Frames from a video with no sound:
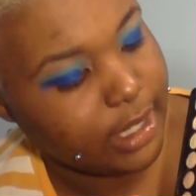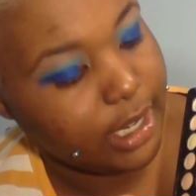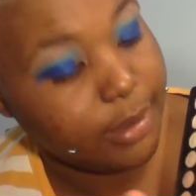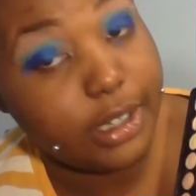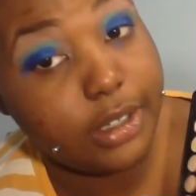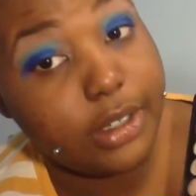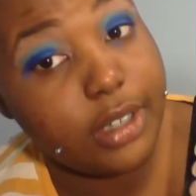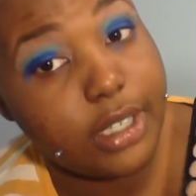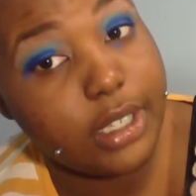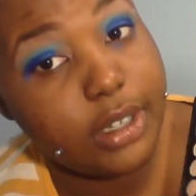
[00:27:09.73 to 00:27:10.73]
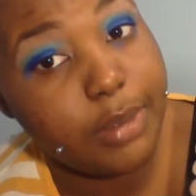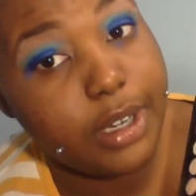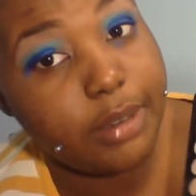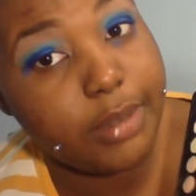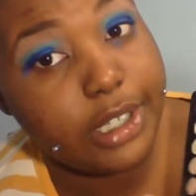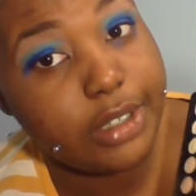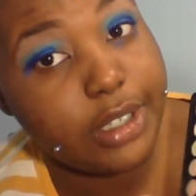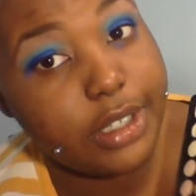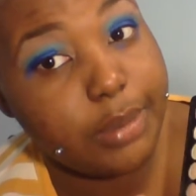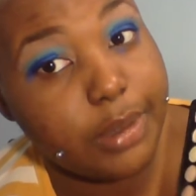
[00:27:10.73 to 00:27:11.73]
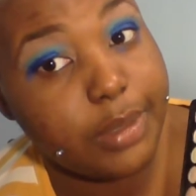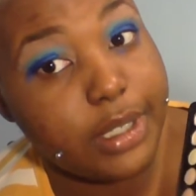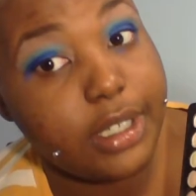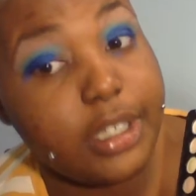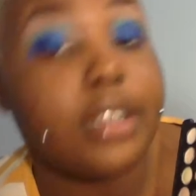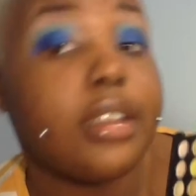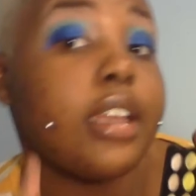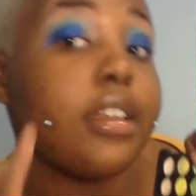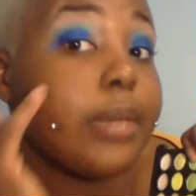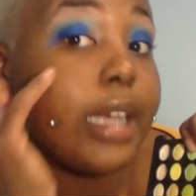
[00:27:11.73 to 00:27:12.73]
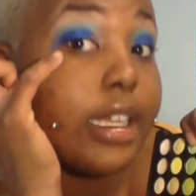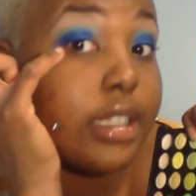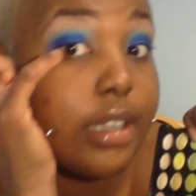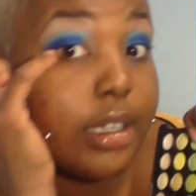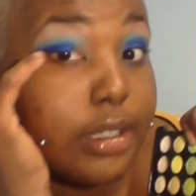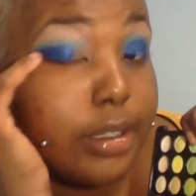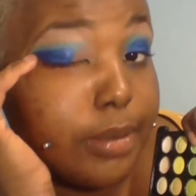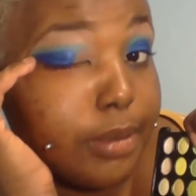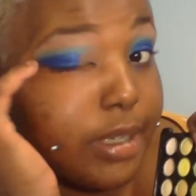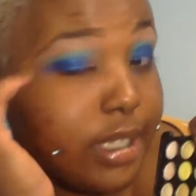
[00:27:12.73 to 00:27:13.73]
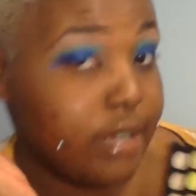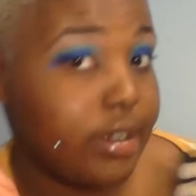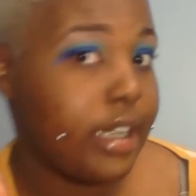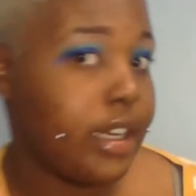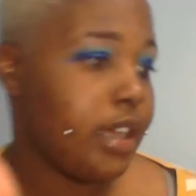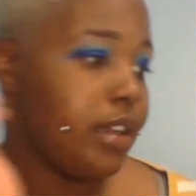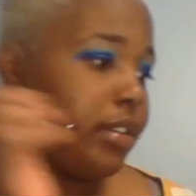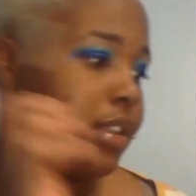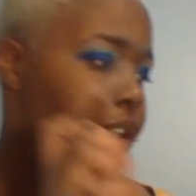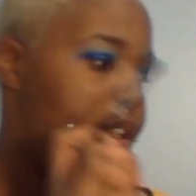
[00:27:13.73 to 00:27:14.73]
I'm gonna do this in the mirror to make sure it's super blended. I know my eyes are like a super mess right now,